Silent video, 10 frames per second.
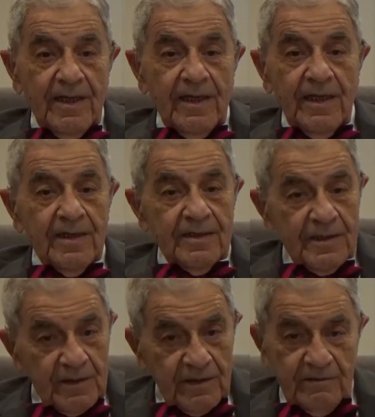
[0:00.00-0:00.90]
And
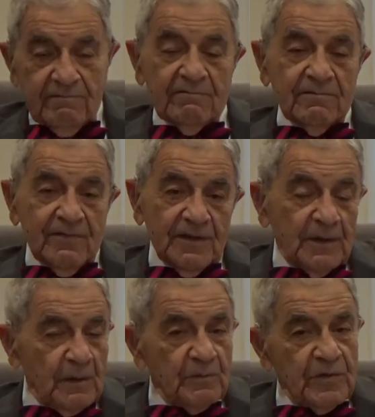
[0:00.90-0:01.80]
he
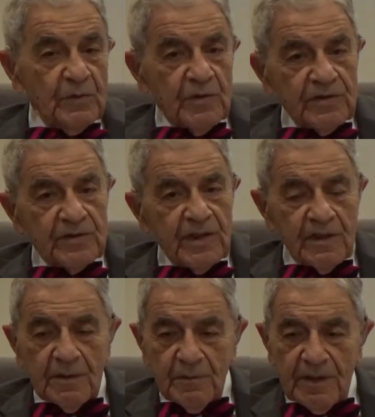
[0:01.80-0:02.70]
was
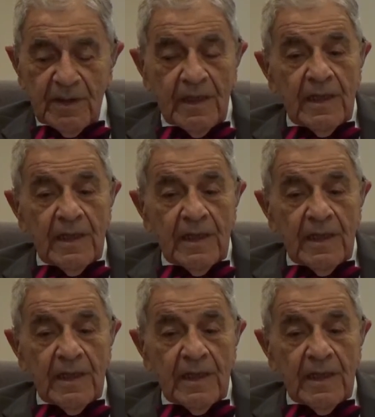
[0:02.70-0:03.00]
telling me